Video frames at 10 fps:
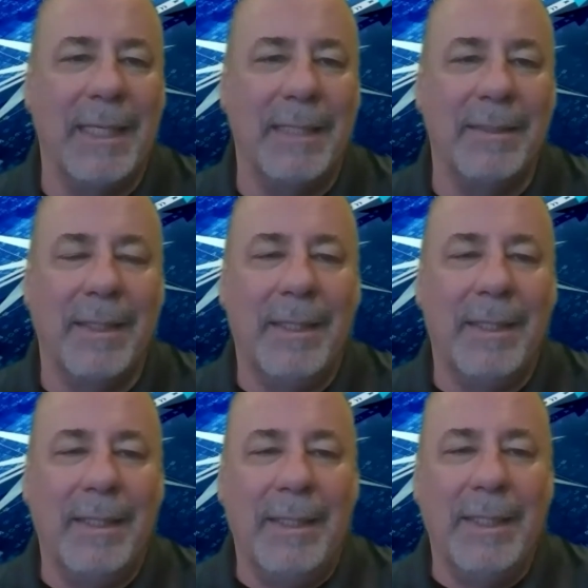And
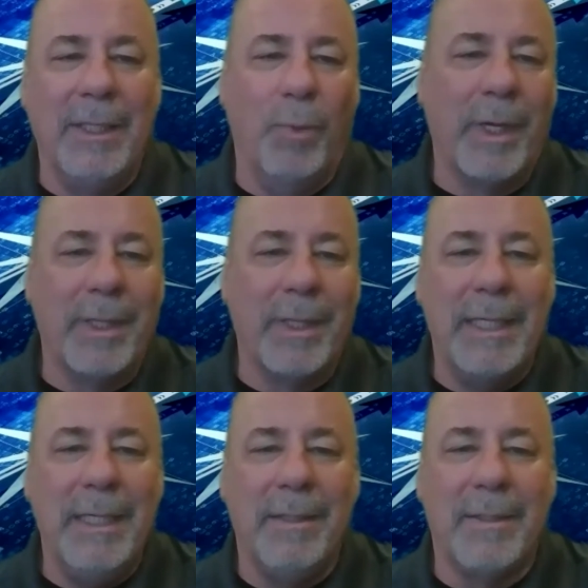one of the
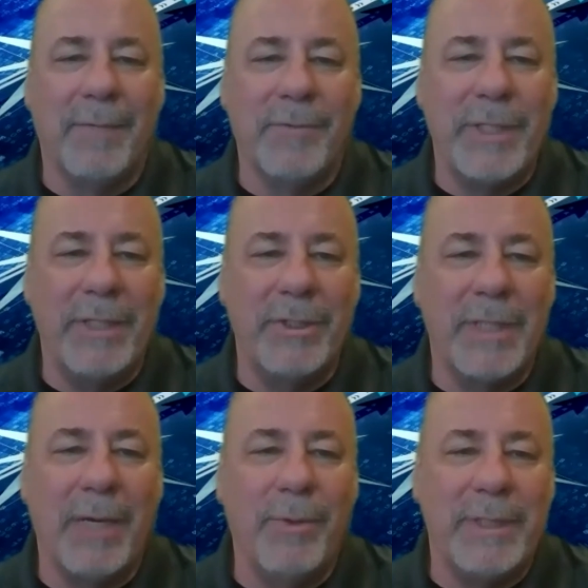key conversations
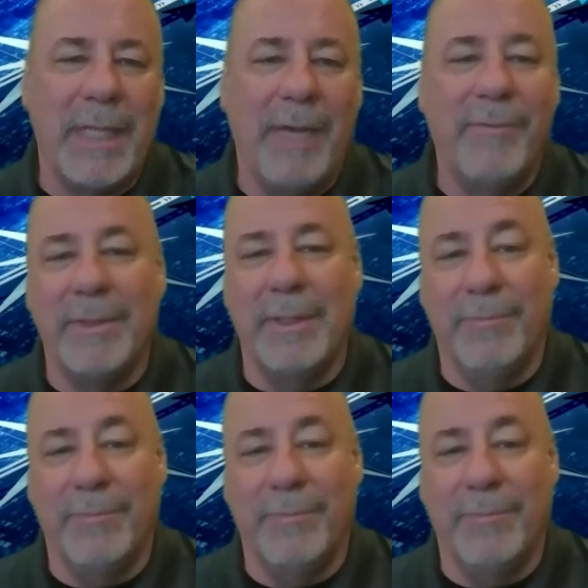I always have